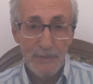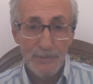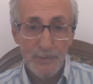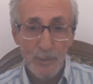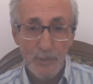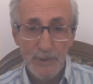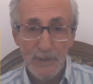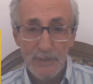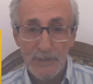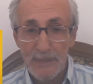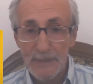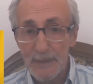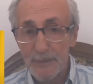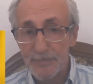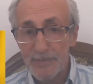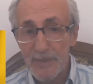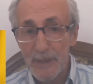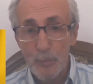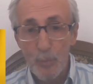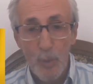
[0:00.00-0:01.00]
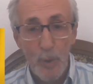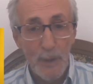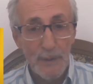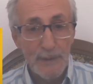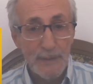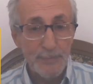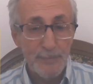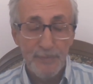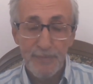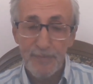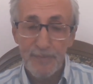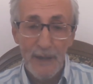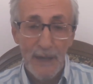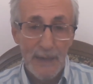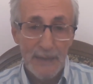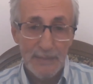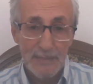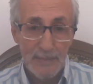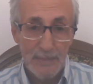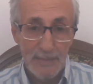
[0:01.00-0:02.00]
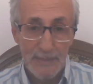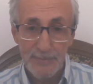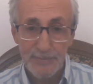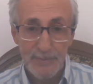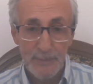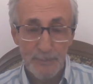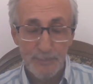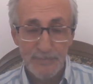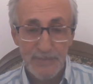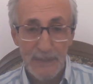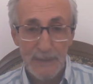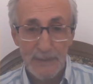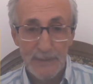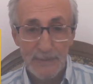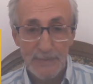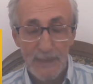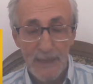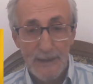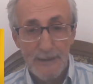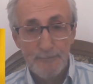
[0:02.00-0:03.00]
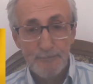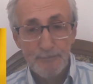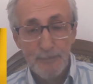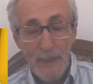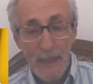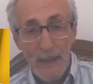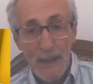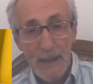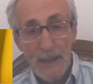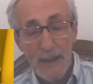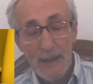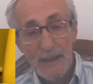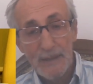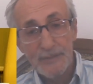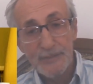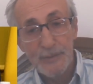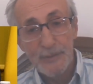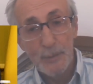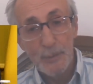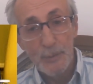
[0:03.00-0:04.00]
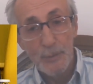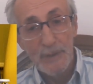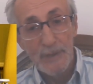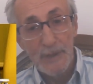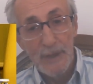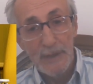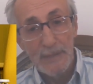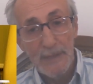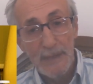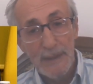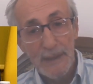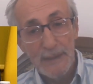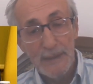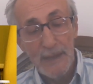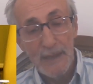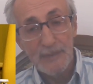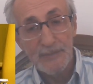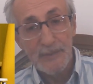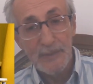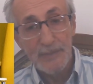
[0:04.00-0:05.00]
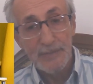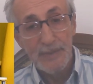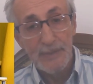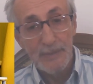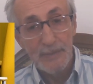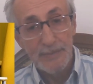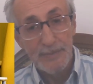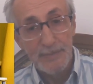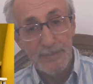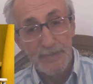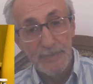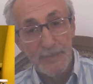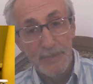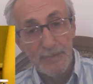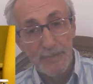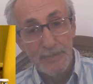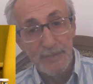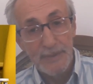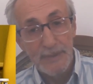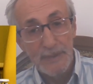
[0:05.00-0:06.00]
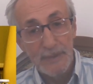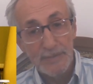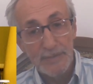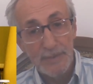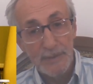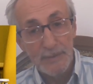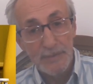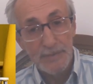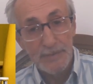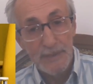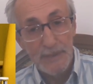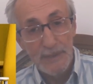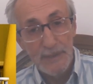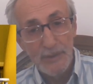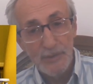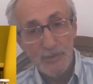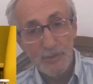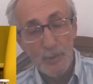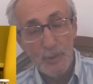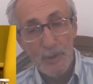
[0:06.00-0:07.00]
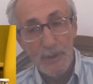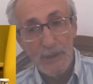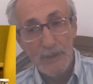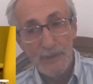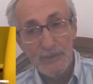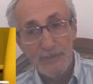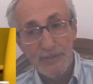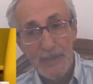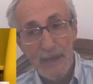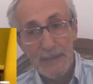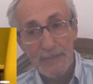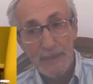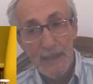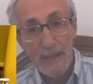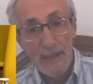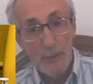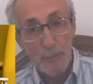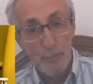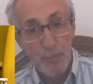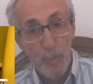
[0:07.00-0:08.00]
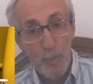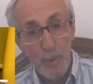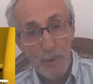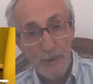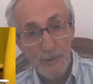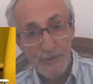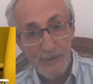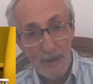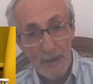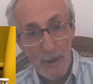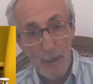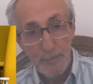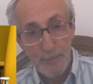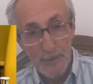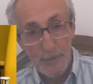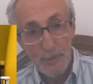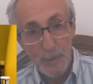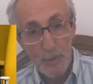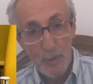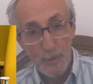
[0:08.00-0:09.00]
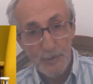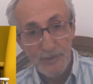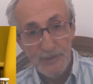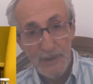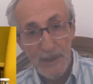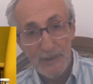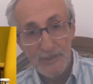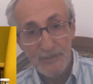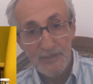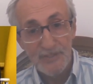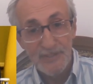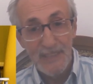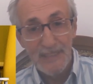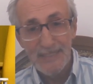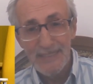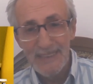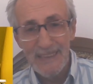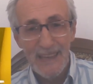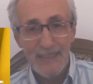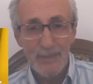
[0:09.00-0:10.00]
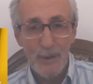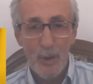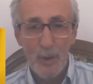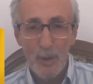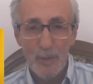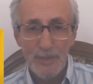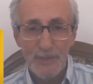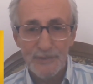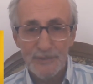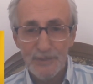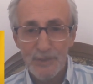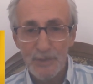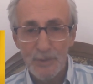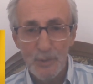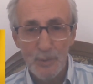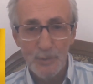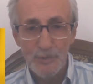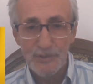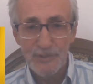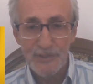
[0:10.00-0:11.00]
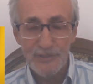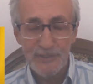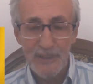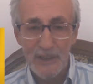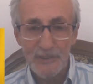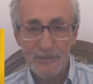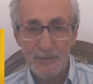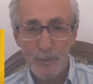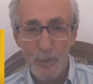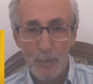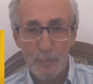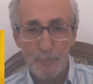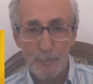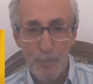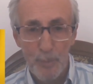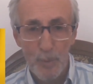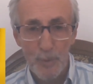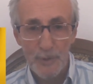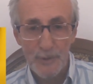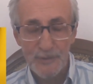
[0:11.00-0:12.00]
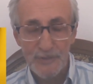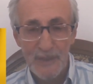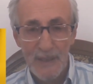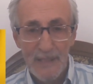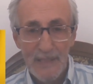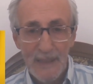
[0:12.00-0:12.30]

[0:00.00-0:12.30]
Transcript: Union, and if they want it, fine, let them take it. So in any case, the issue is that borders are up to negotiations. Then he had all this huge discussion on borders.